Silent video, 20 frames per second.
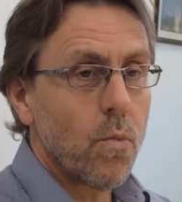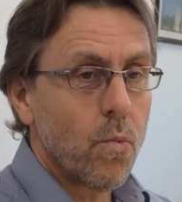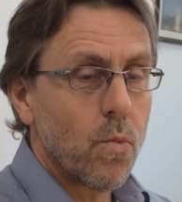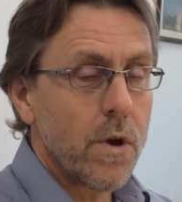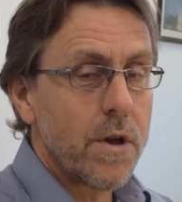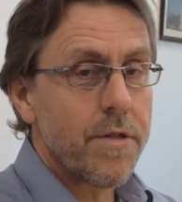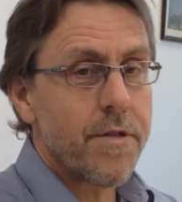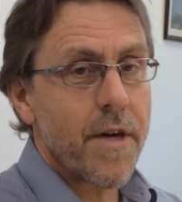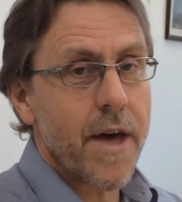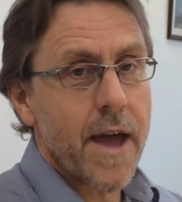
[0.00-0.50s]

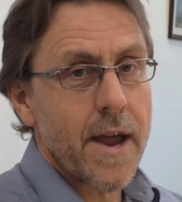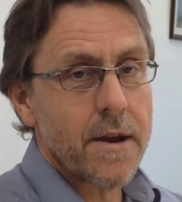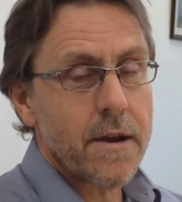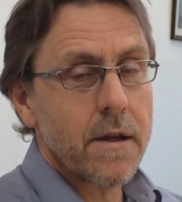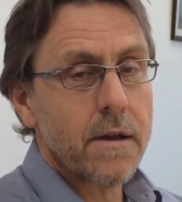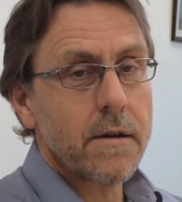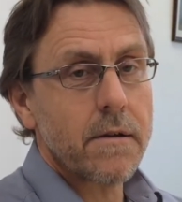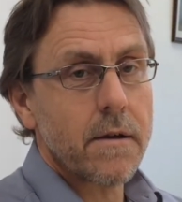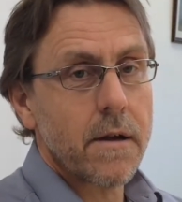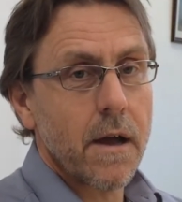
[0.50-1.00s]
We
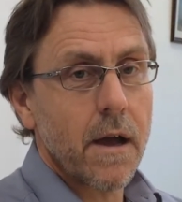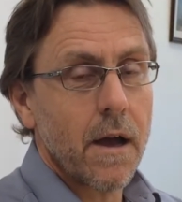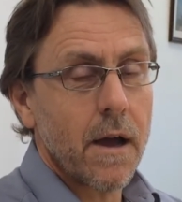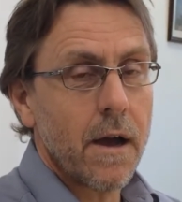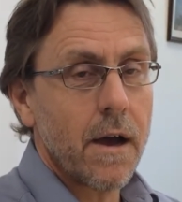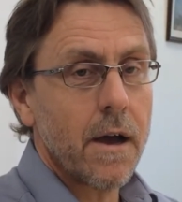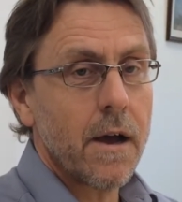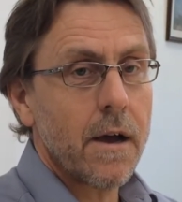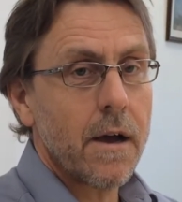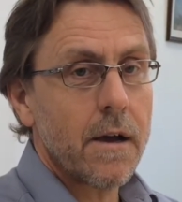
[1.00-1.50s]
then
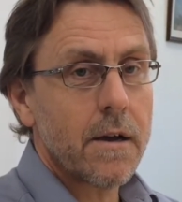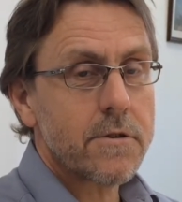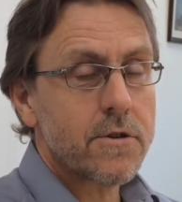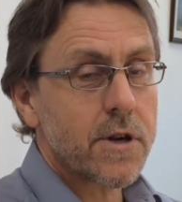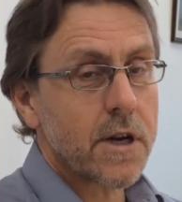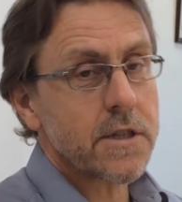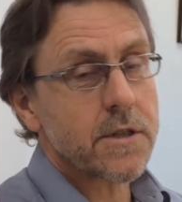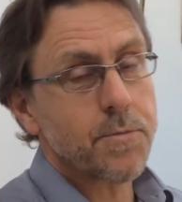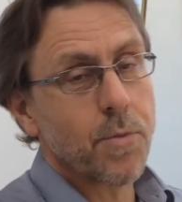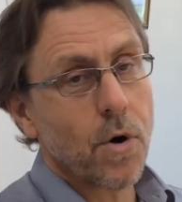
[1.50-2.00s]

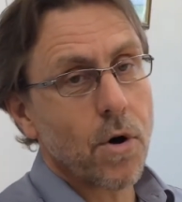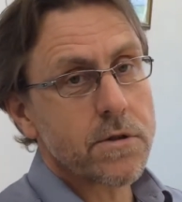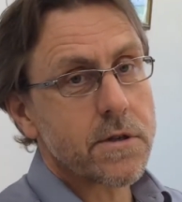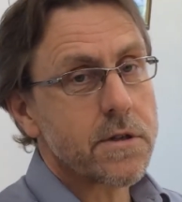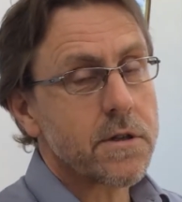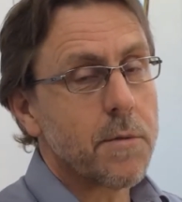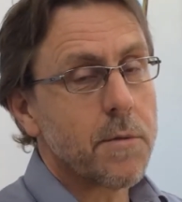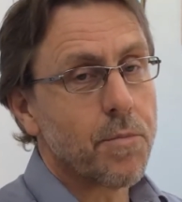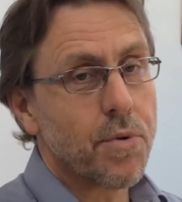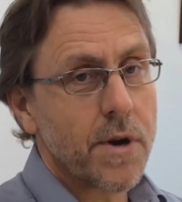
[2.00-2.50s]

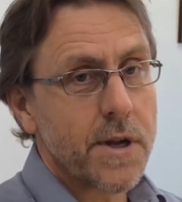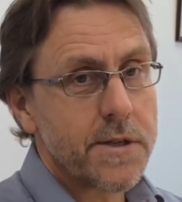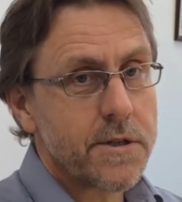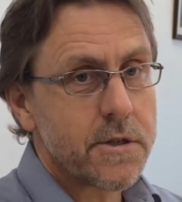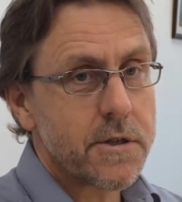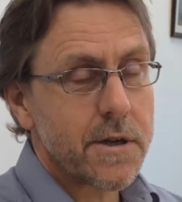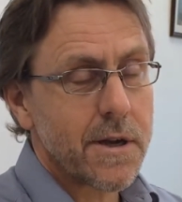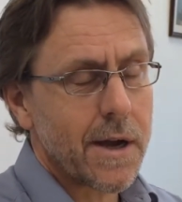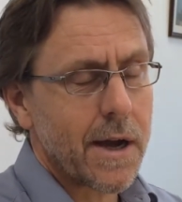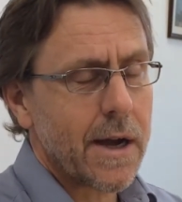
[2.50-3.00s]
transported the
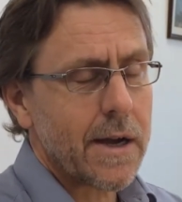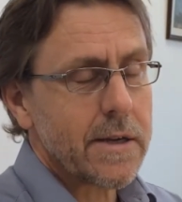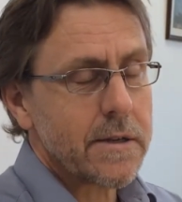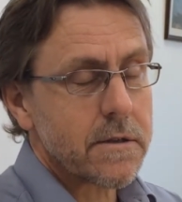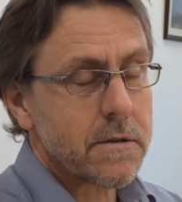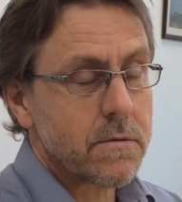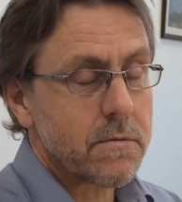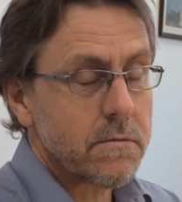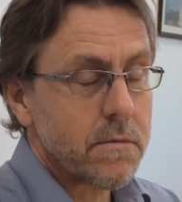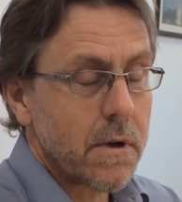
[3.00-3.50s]
bridge
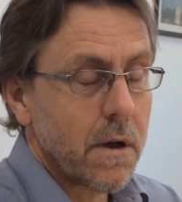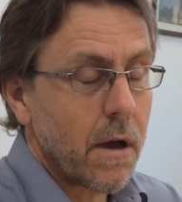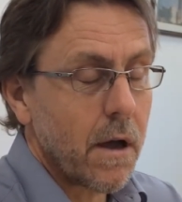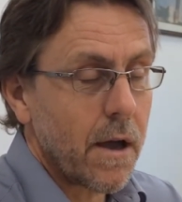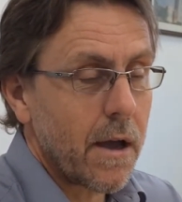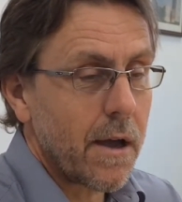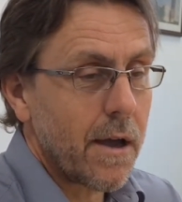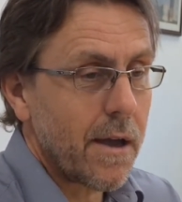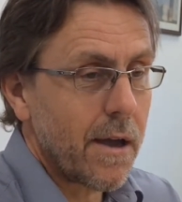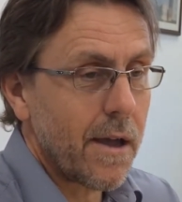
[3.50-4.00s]
as
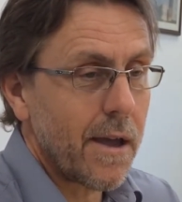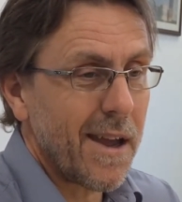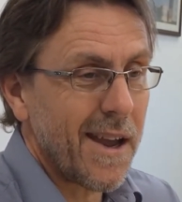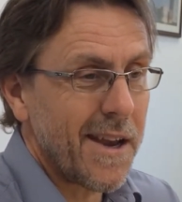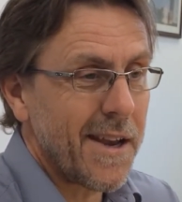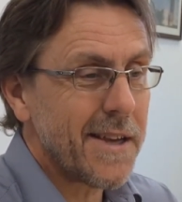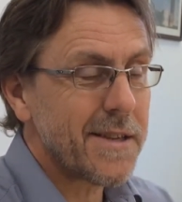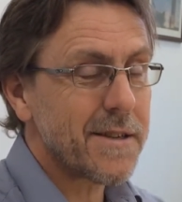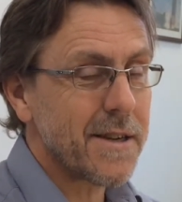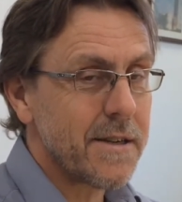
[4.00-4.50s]

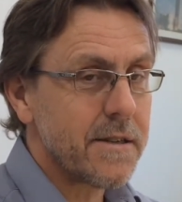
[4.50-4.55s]
in its